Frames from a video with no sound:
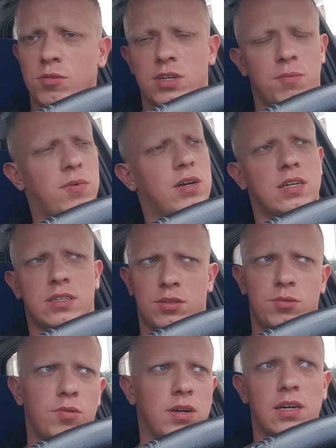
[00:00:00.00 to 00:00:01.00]
go somewhere as a
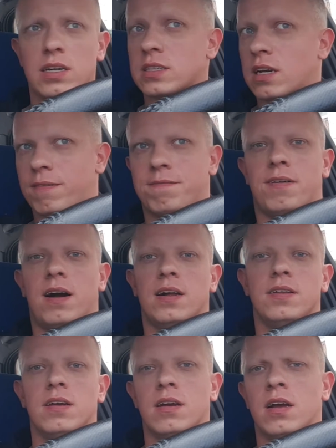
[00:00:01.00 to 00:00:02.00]
tourist, have
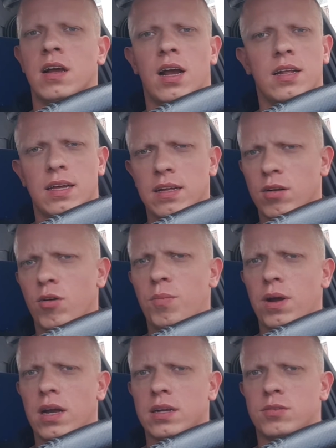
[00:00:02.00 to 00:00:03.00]
fun, and then go
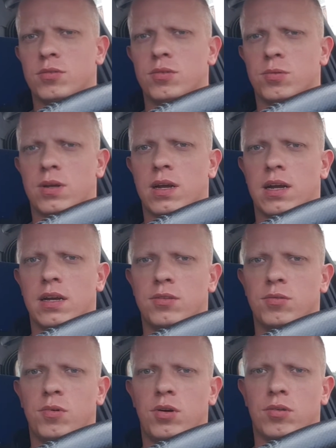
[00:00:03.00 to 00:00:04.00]
back to UK
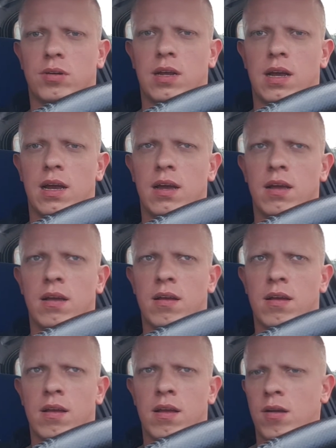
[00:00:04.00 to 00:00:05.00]
to work, yeah?
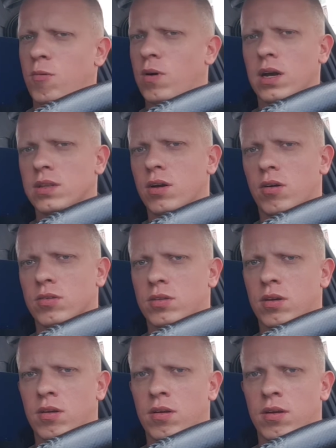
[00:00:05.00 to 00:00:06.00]
Why
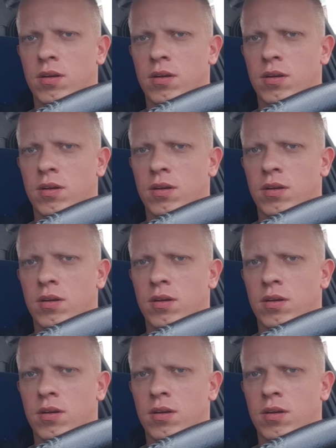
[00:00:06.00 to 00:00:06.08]
not?